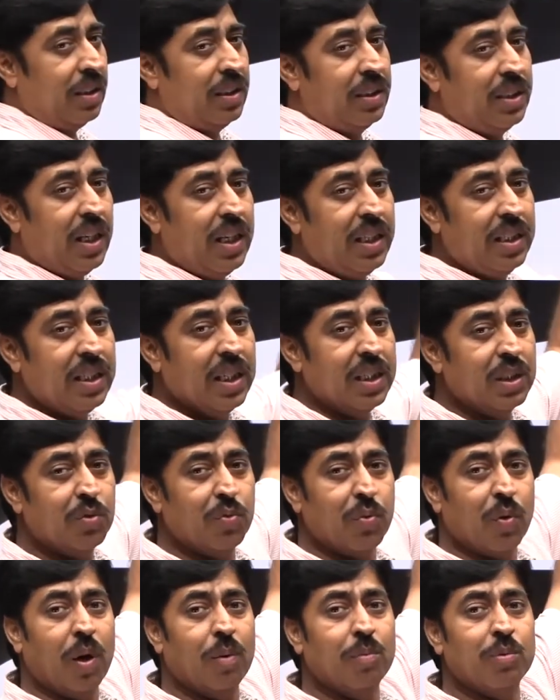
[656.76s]
changes
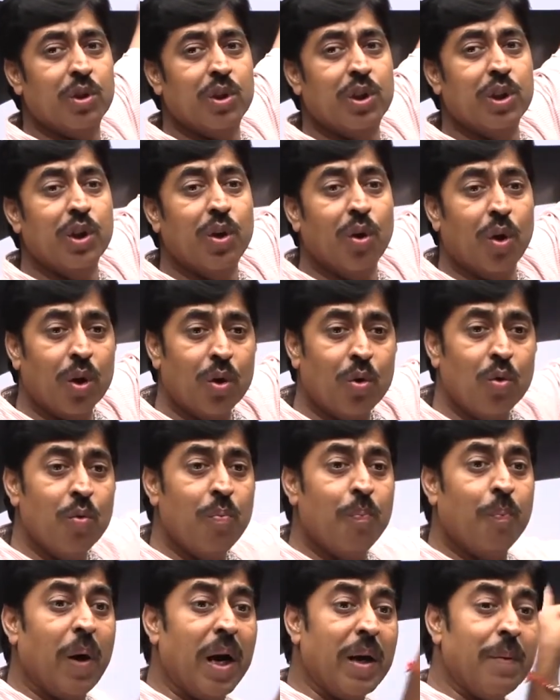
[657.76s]
from 0 to
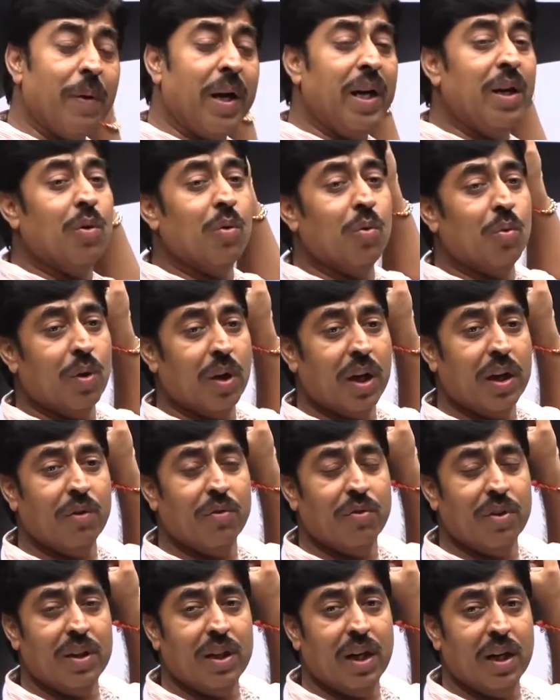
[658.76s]
pi by 2. Can
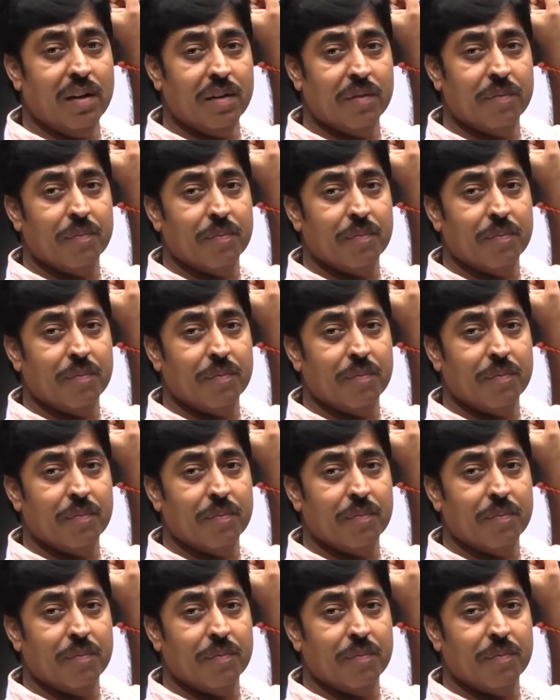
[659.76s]
you see that?